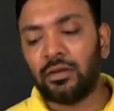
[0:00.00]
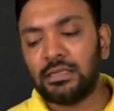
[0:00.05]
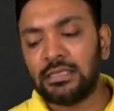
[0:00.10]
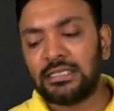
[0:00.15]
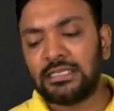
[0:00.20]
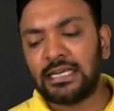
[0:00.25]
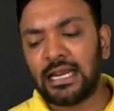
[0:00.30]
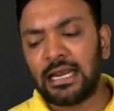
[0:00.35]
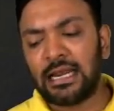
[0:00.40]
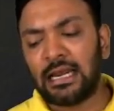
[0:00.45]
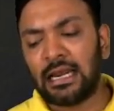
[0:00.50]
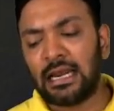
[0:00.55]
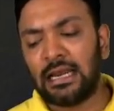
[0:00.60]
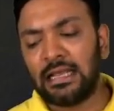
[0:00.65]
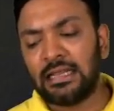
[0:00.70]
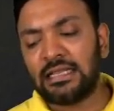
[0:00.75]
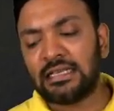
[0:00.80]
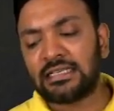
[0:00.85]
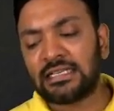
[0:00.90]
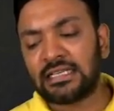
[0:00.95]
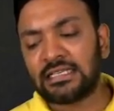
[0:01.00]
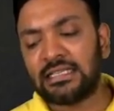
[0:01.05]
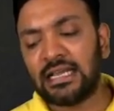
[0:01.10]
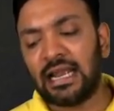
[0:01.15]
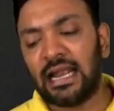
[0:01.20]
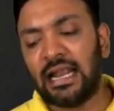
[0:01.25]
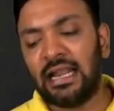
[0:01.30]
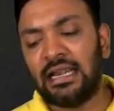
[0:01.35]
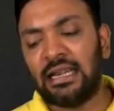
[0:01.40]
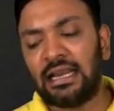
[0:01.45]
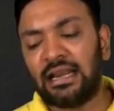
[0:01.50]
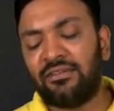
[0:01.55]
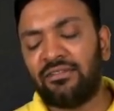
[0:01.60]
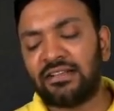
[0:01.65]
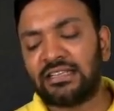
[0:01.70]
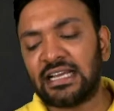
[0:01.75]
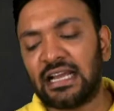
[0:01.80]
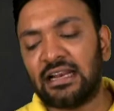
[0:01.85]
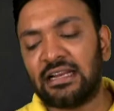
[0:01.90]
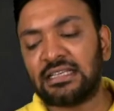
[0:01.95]
Generally, this is the entry
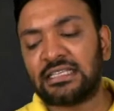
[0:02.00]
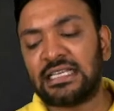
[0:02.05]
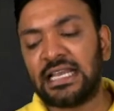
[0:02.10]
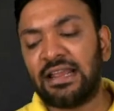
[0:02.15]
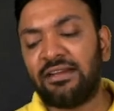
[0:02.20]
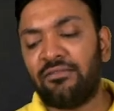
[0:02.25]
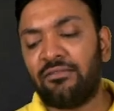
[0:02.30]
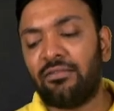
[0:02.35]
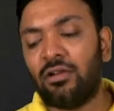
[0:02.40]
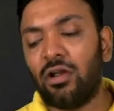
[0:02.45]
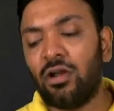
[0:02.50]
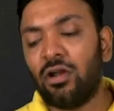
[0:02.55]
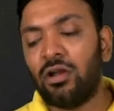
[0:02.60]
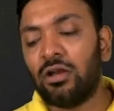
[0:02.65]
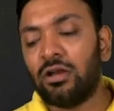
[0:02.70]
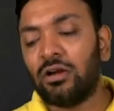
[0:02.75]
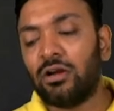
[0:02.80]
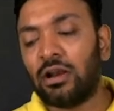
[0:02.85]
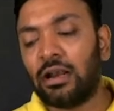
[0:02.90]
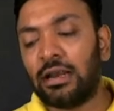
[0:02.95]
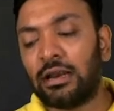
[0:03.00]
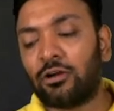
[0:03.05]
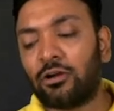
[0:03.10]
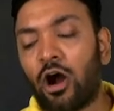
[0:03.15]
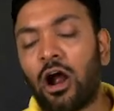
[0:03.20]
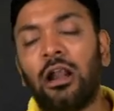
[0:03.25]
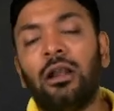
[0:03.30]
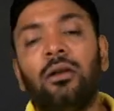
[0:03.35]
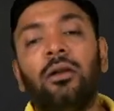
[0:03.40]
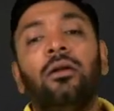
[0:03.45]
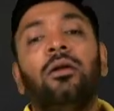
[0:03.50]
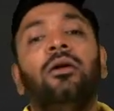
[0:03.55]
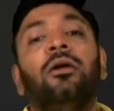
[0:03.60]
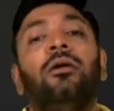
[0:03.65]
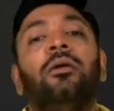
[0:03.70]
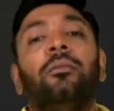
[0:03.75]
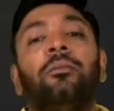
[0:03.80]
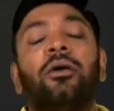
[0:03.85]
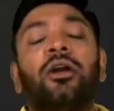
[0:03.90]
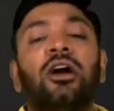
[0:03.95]
which I receive and record
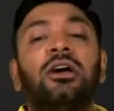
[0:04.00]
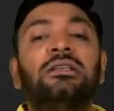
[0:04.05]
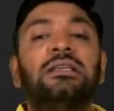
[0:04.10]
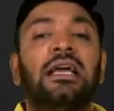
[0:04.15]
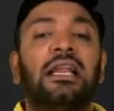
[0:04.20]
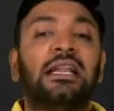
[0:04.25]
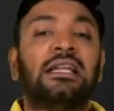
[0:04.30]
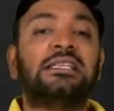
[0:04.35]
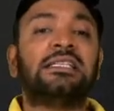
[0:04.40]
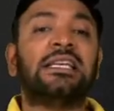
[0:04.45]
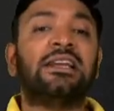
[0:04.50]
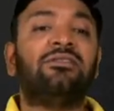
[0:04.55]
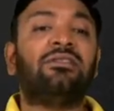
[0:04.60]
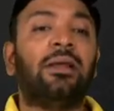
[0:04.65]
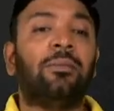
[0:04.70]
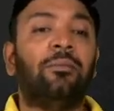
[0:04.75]
because I received